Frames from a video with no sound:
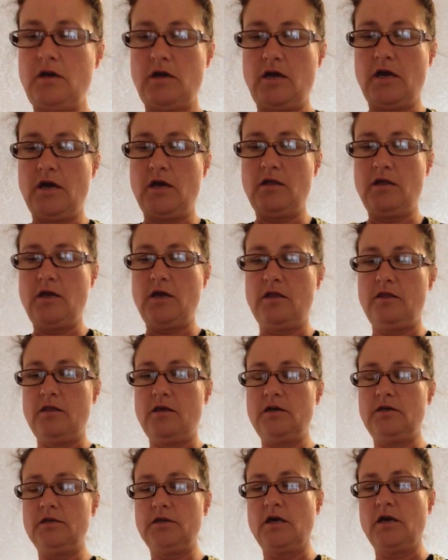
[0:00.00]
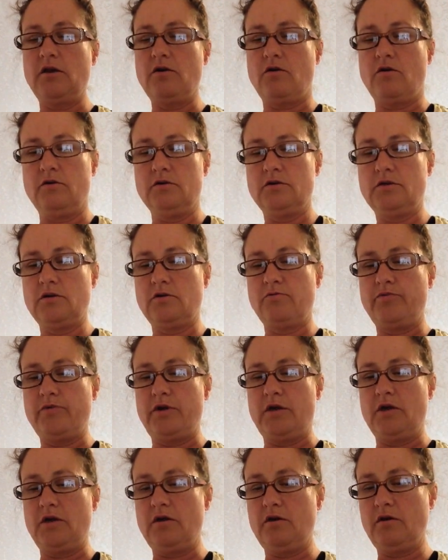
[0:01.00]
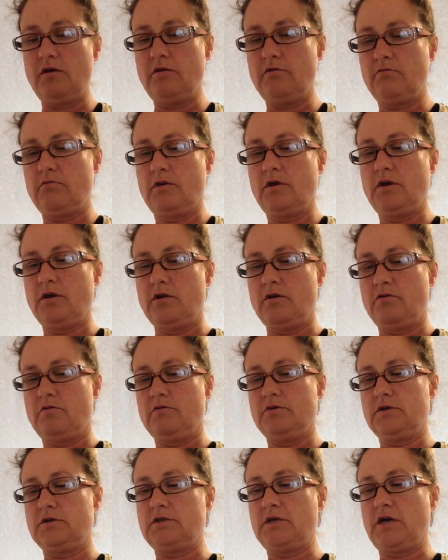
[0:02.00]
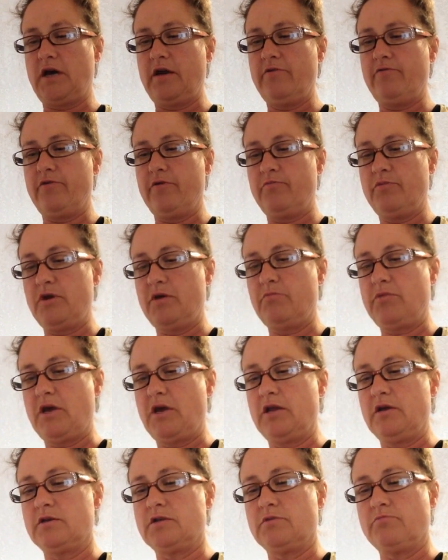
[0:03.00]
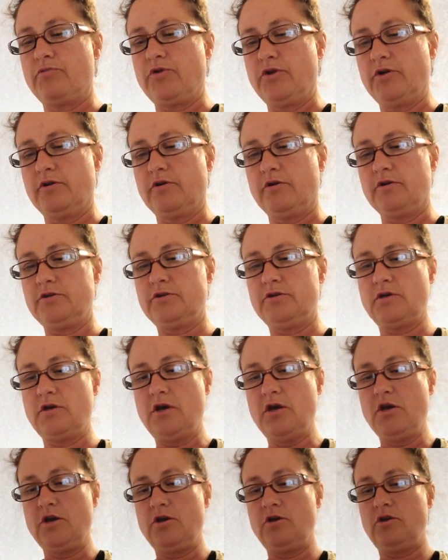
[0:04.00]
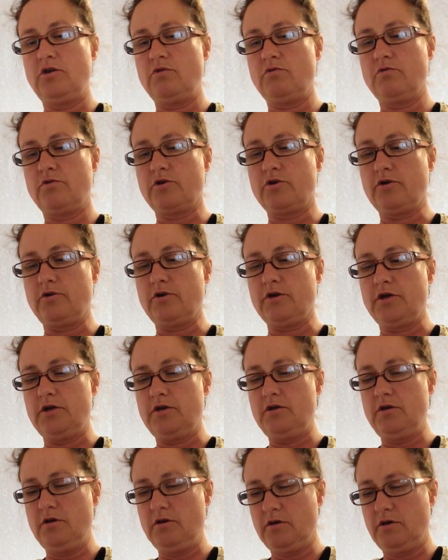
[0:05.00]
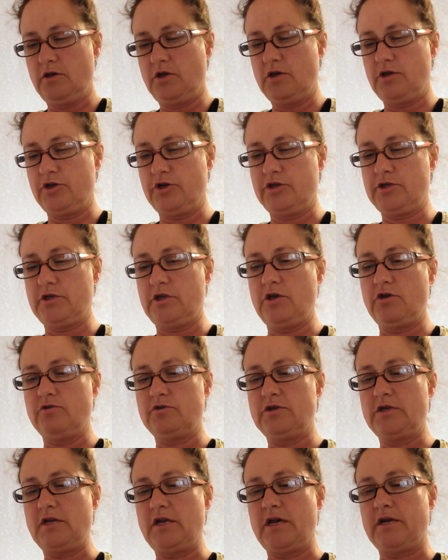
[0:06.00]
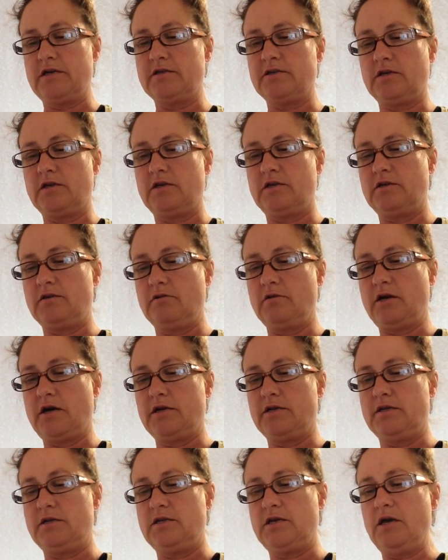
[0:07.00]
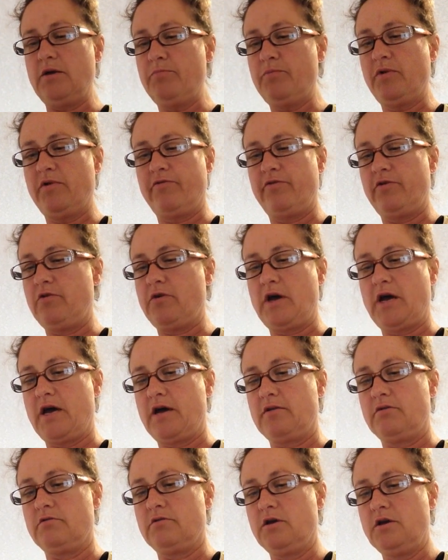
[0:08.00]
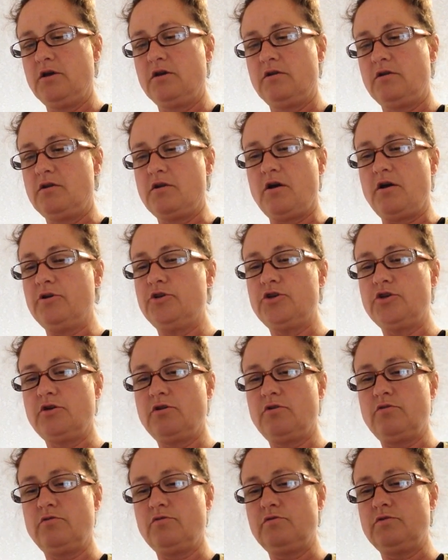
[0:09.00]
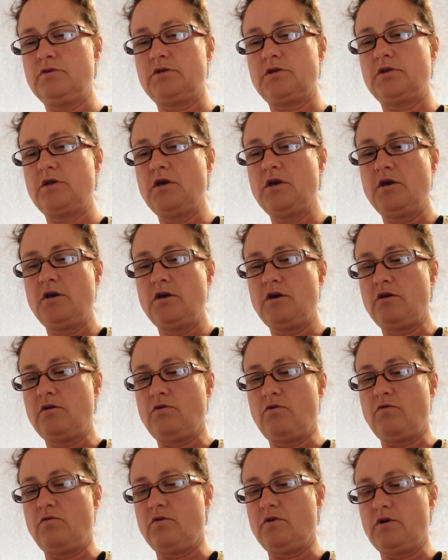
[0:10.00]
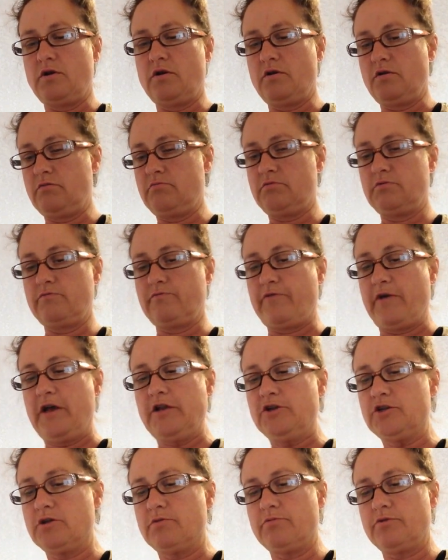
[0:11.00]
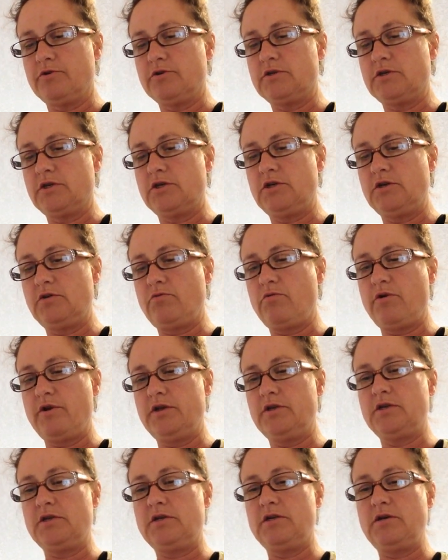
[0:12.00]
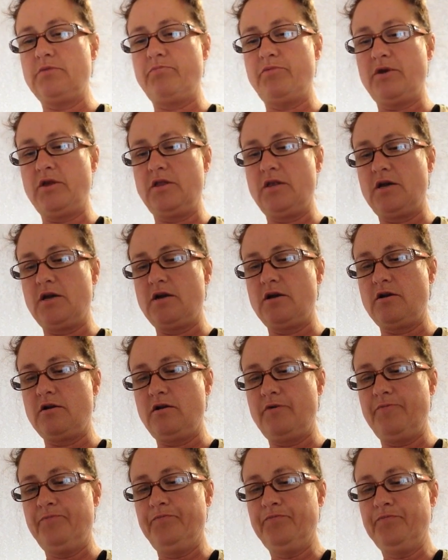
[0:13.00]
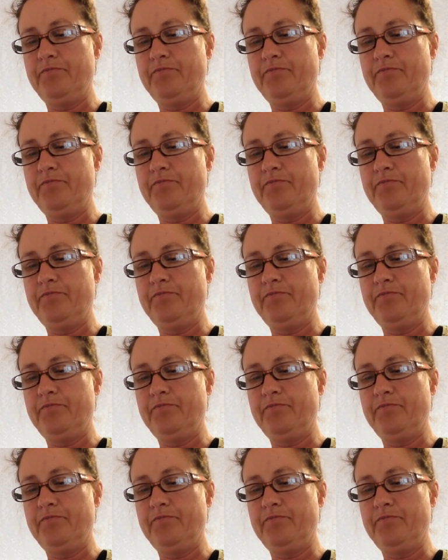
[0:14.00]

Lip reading: And then this can also be, aside from being made into burgers, you could just use it as a dip if you had nachos or vegetables that you wanted to dip in there.